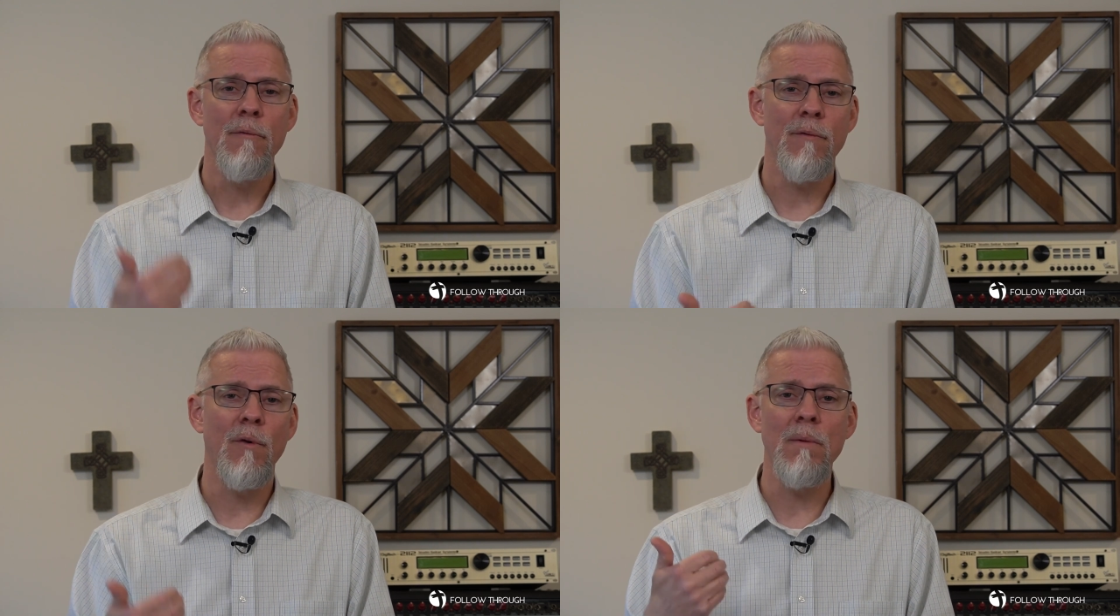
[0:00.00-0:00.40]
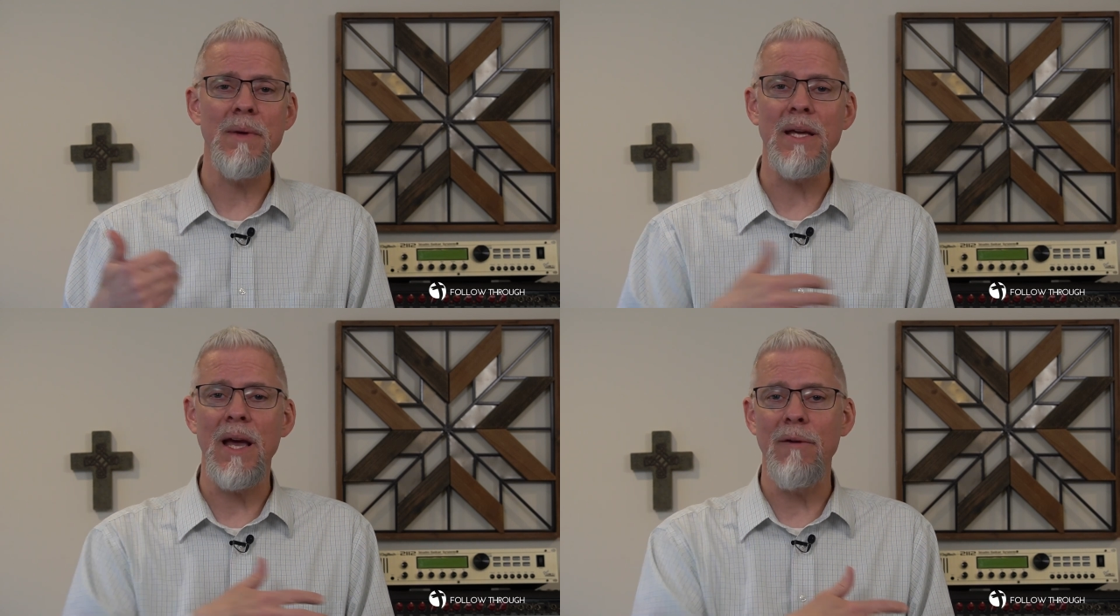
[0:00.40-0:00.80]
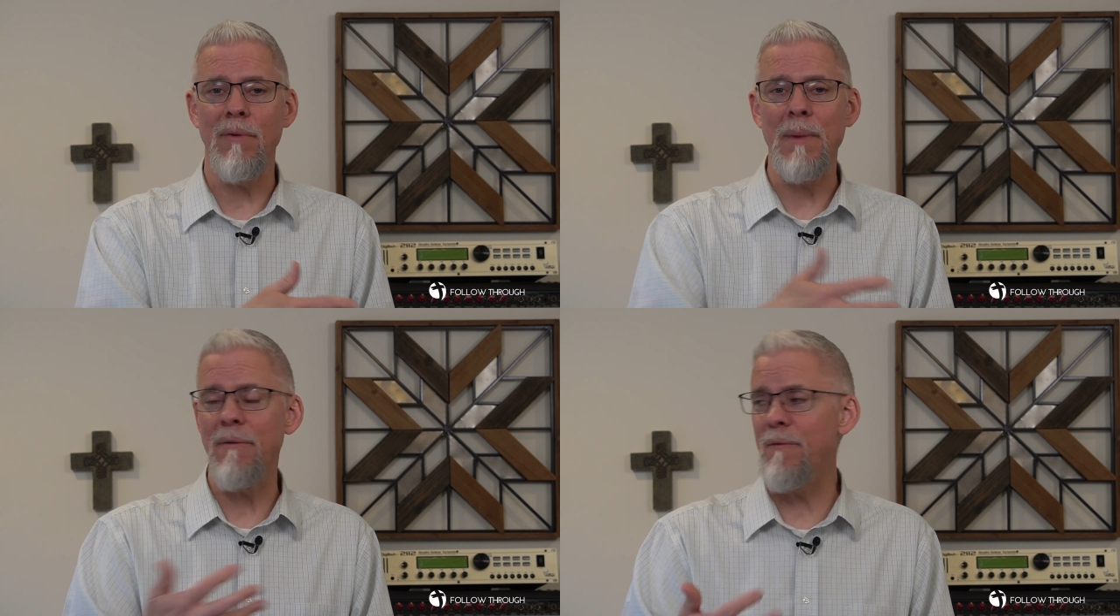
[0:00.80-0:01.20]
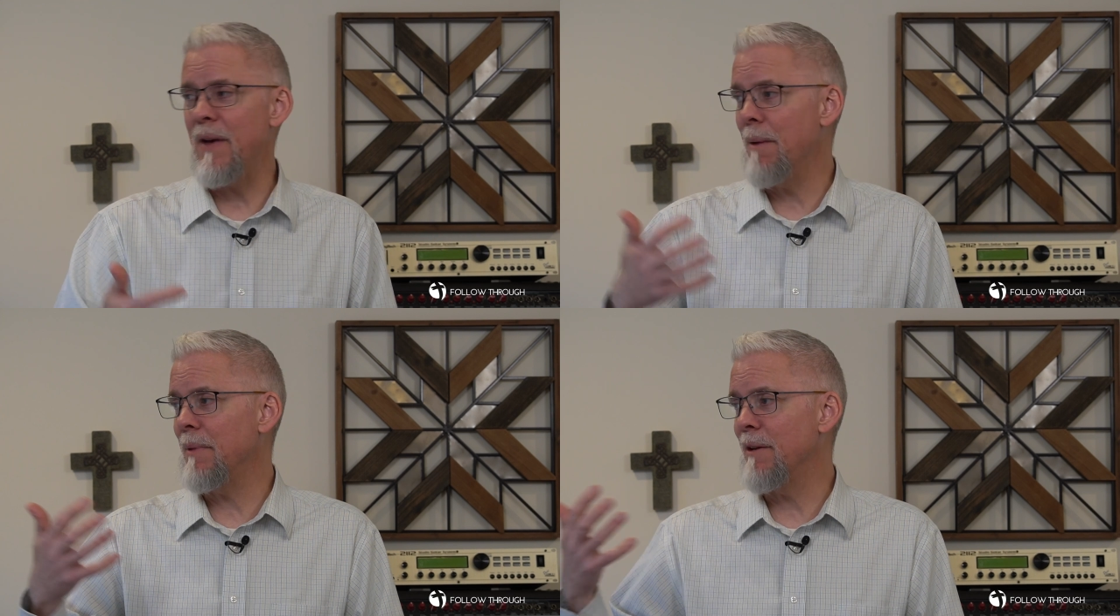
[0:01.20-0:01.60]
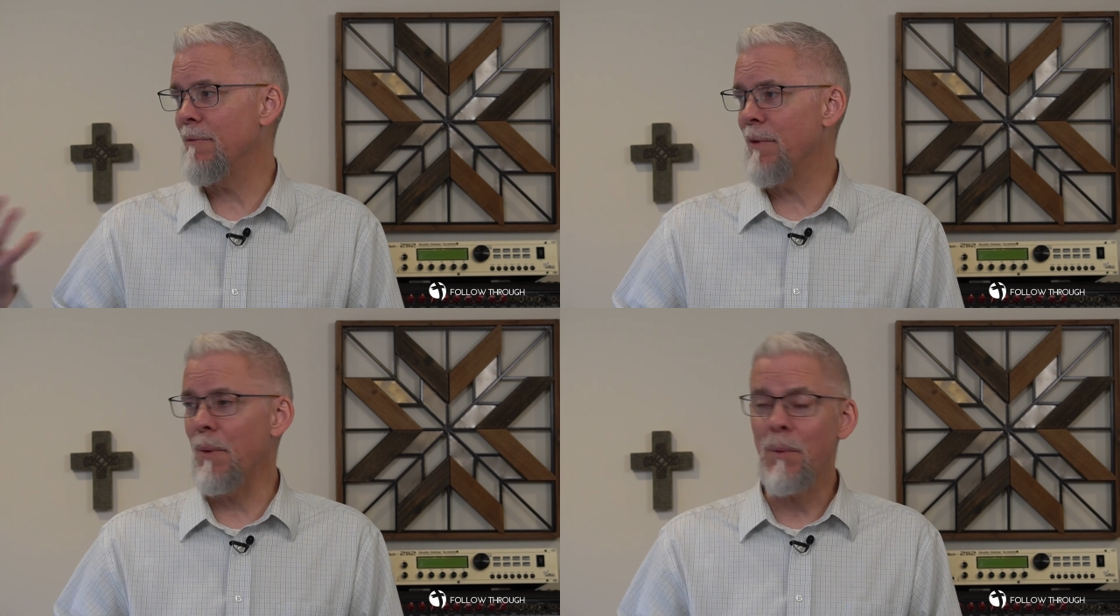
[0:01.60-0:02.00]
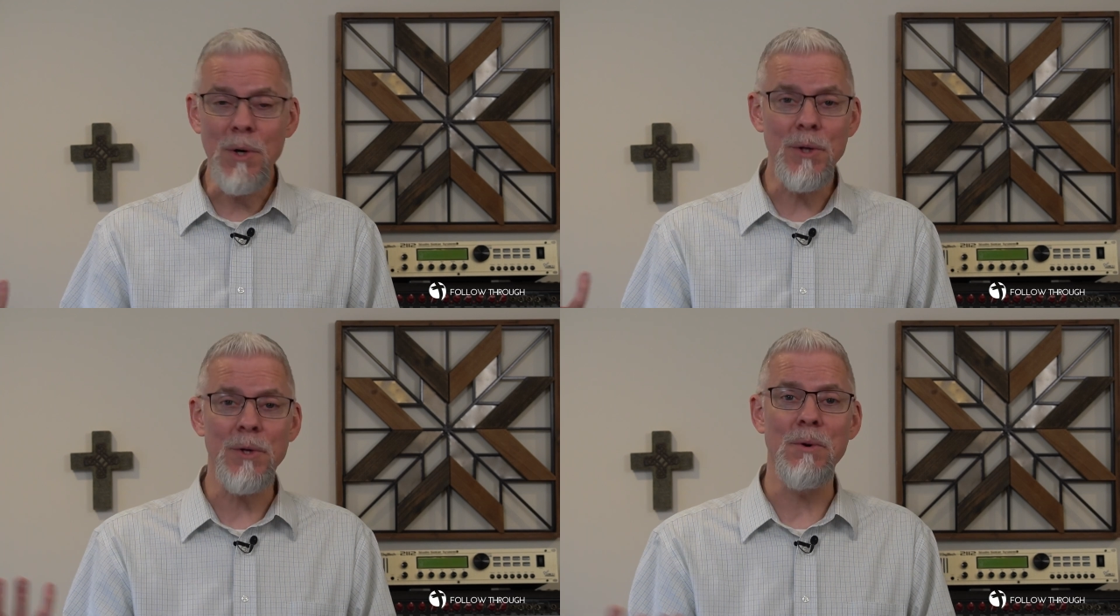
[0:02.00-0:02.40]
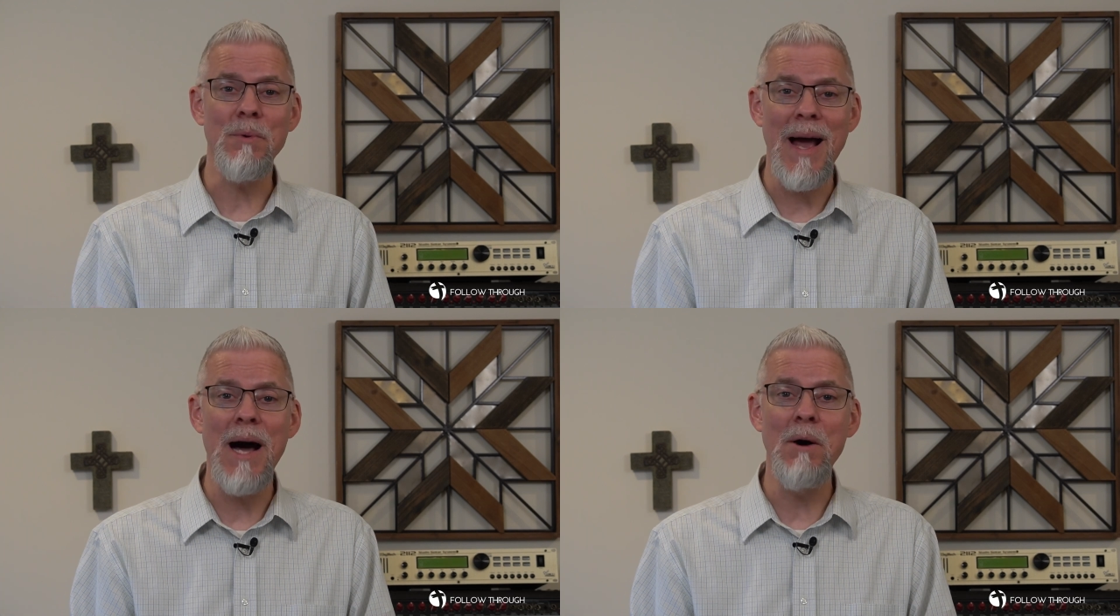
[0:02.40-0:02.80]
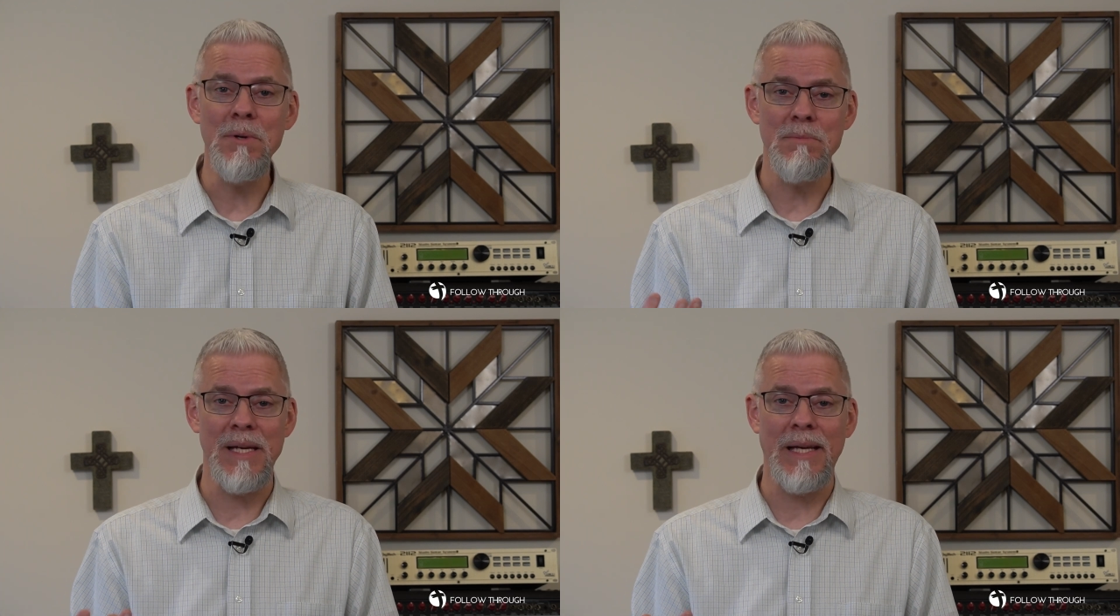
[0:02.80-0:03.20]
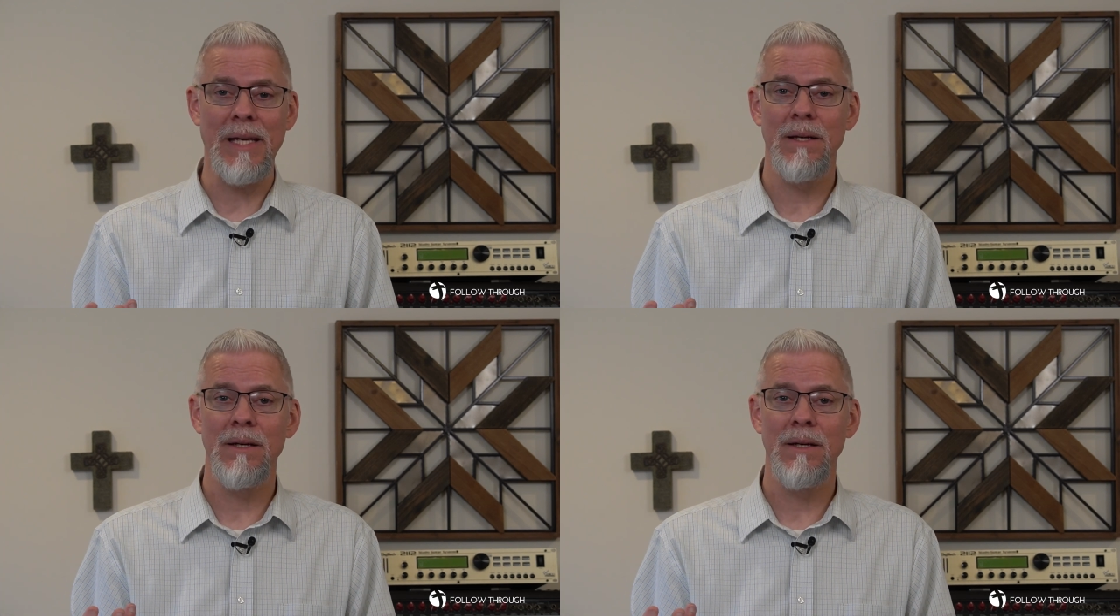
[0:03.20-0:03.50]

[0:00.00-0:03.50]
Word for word: for me and for my family and for the world around me.